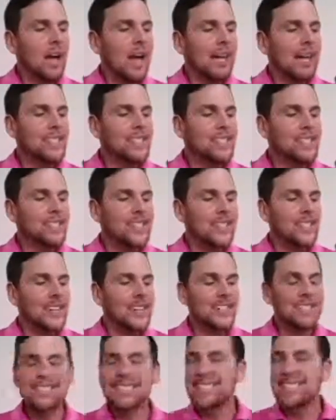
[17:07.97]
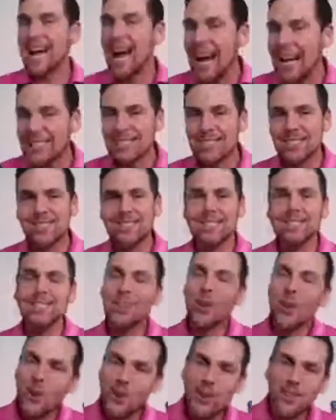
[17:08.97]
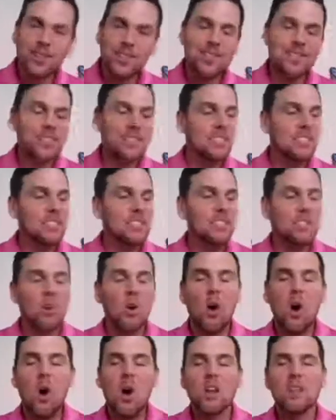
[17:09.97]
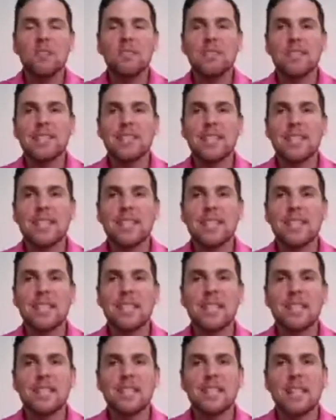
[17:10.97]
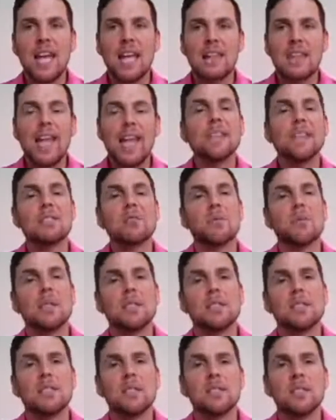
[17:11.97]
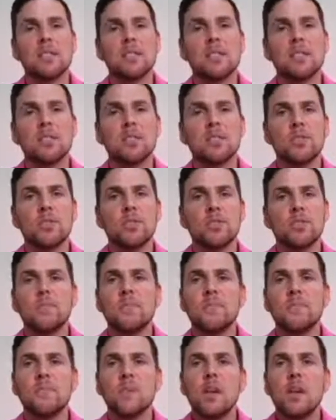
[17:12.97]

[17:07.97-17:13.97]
I saw doctors, lawyers, all of these things. And that's where I started to,